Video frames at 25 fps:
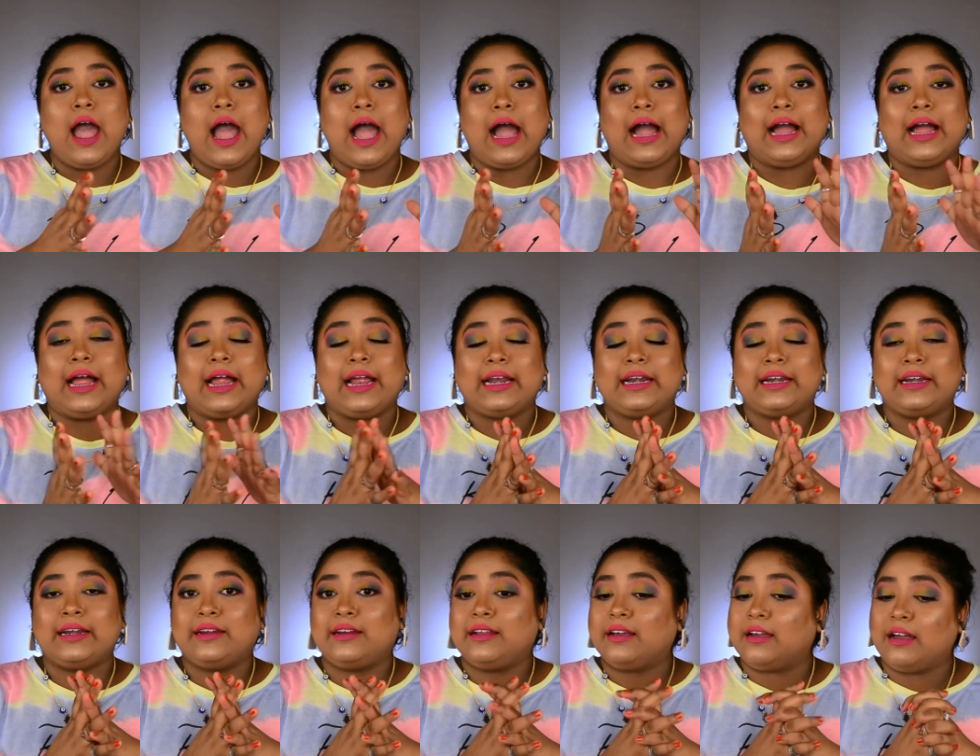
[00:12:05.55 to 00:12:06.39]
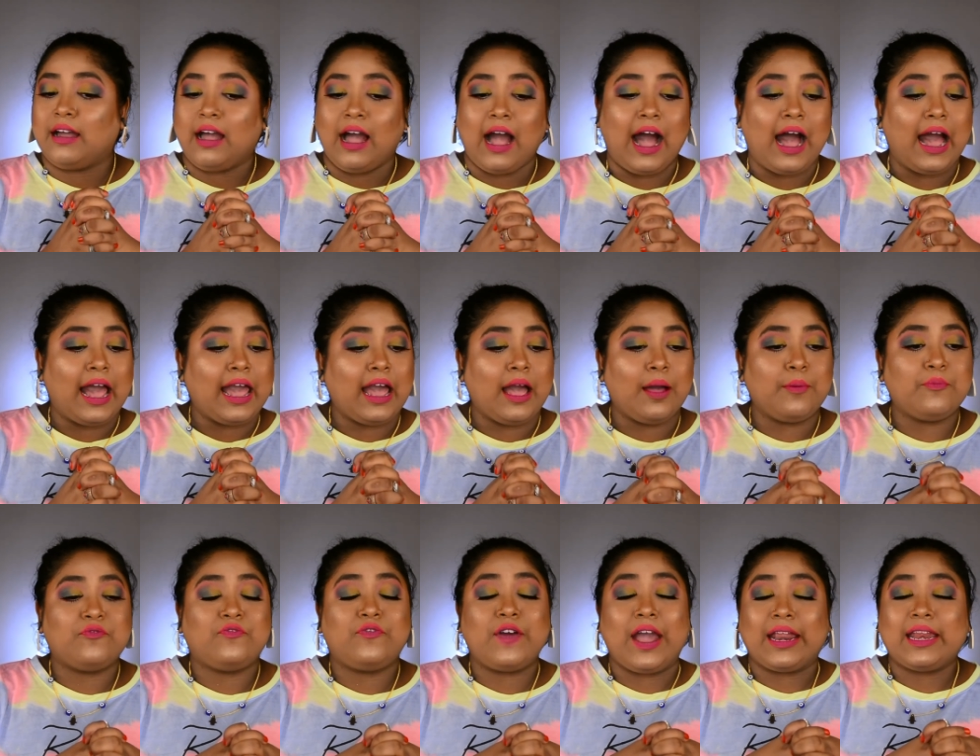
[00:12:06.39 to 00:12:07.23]
and I
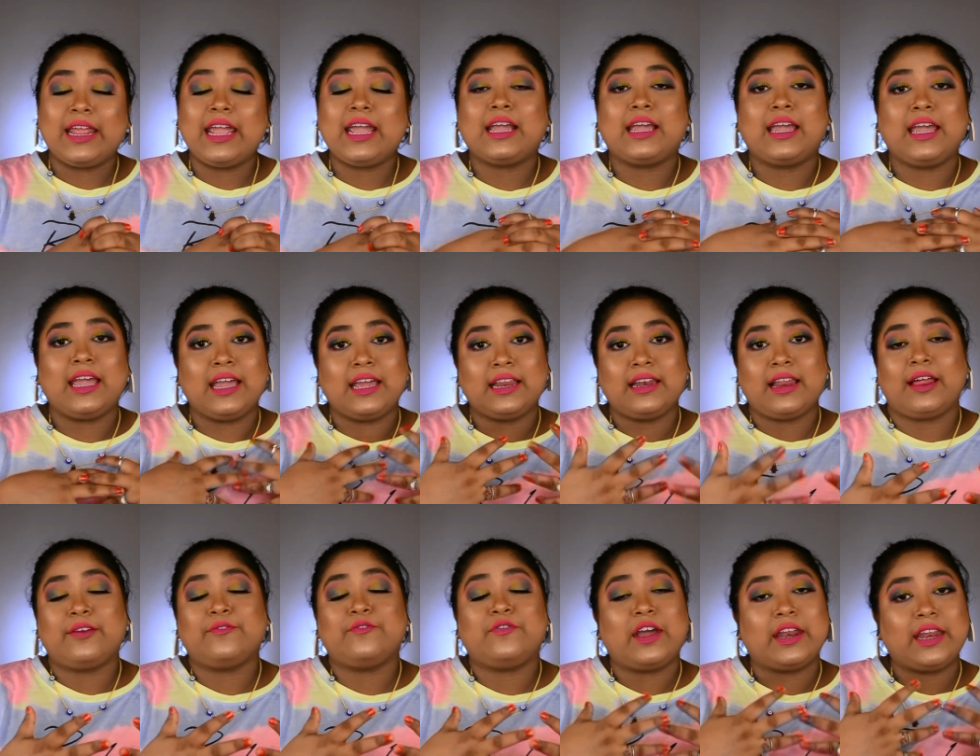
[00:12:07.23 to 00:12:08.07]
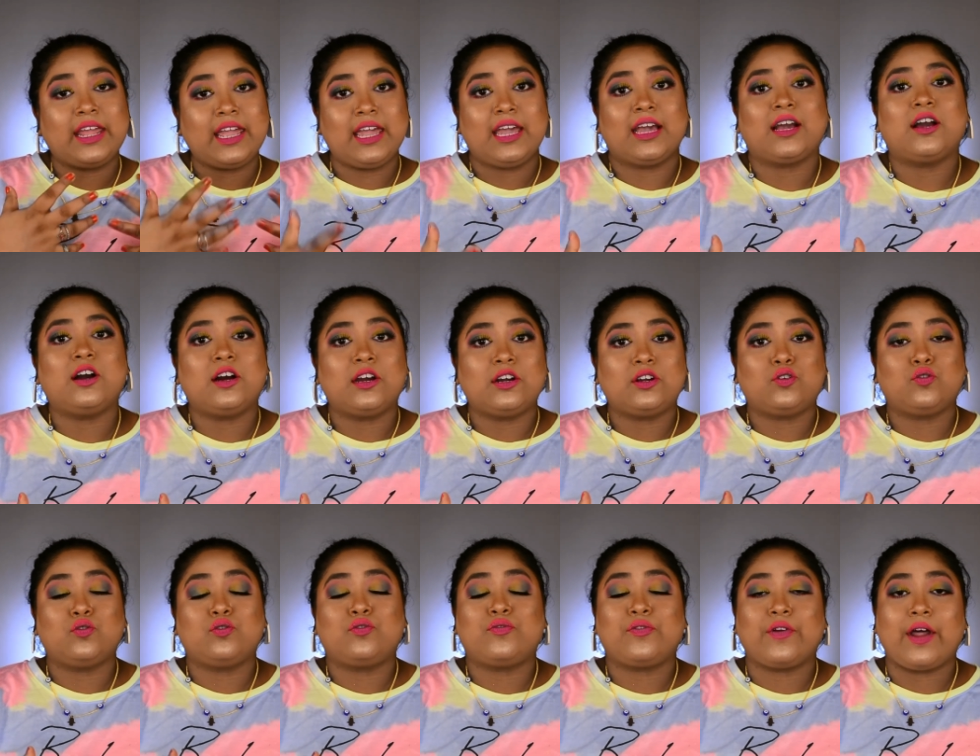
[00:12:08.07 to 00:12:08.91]
am very keen and very eager
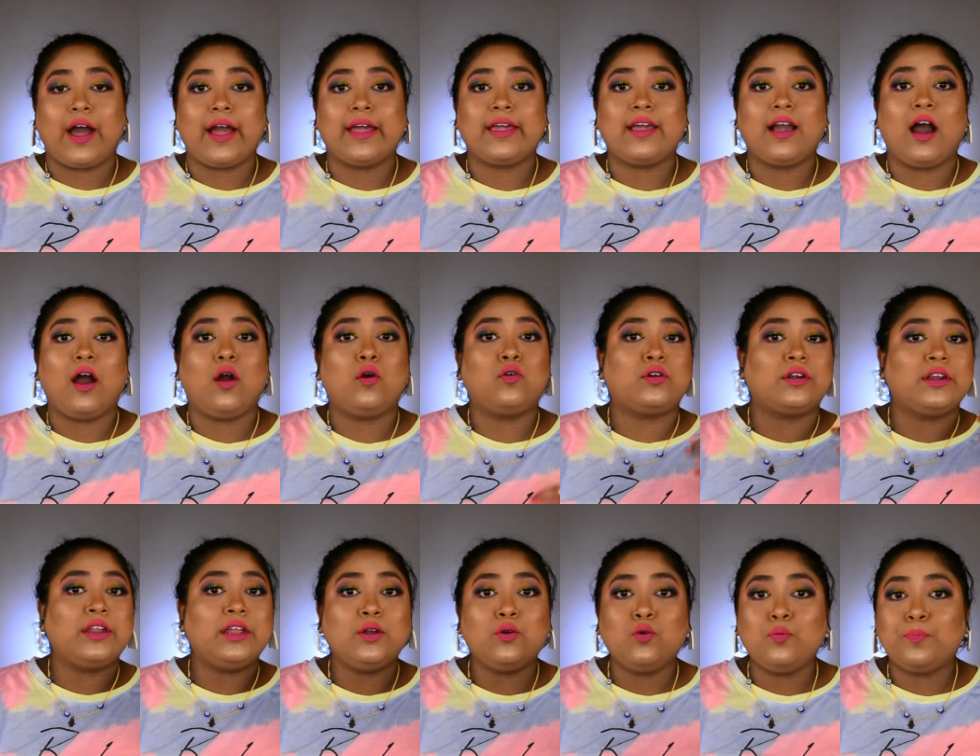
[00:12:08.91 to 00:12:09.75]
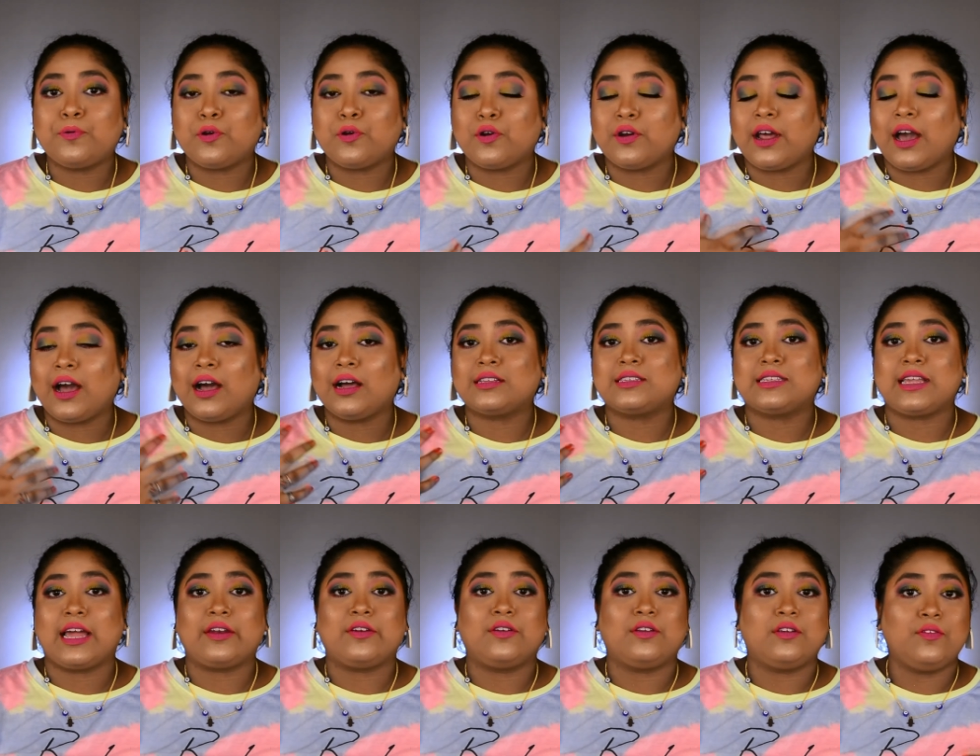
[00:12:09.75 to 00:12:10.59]
to try out new products
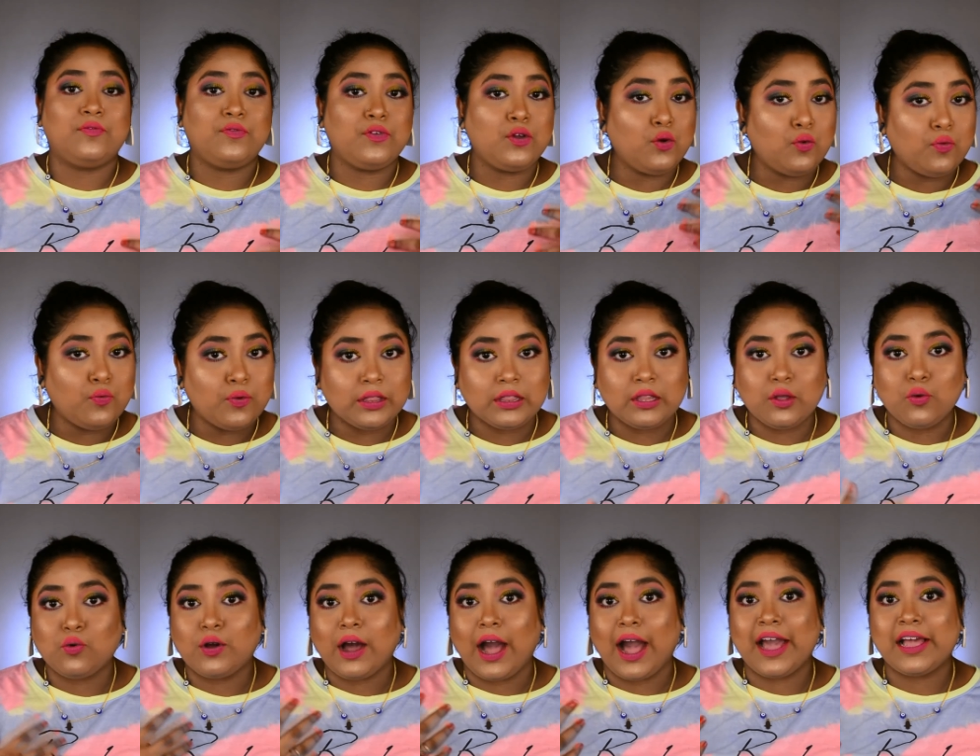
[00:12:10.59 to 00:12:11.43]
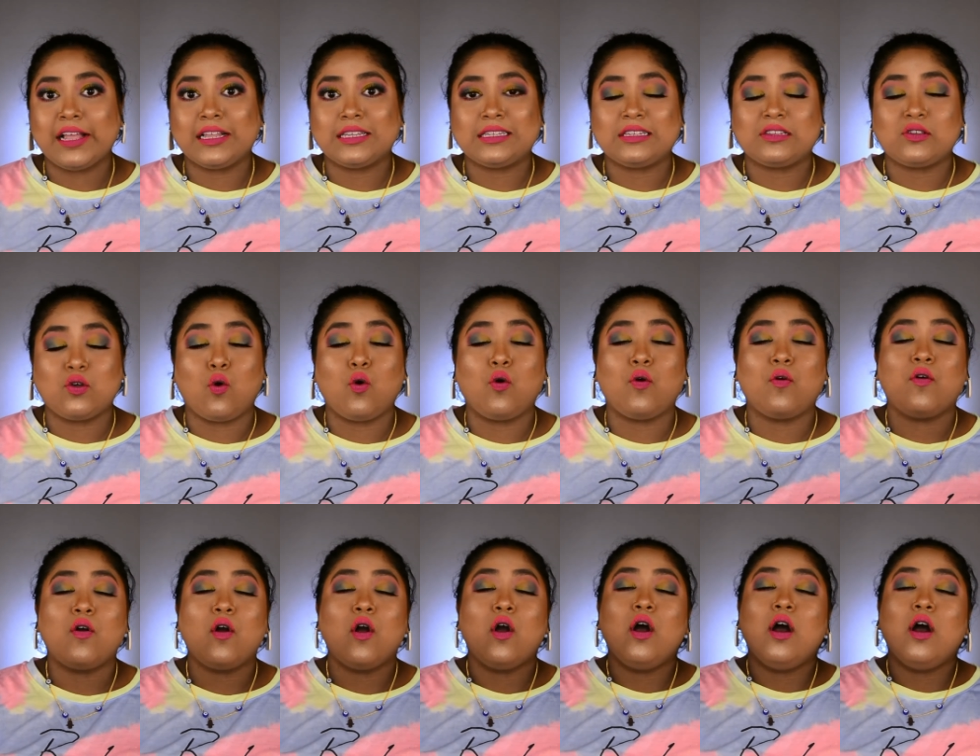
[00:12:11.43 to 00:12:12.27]
and review with you guys. So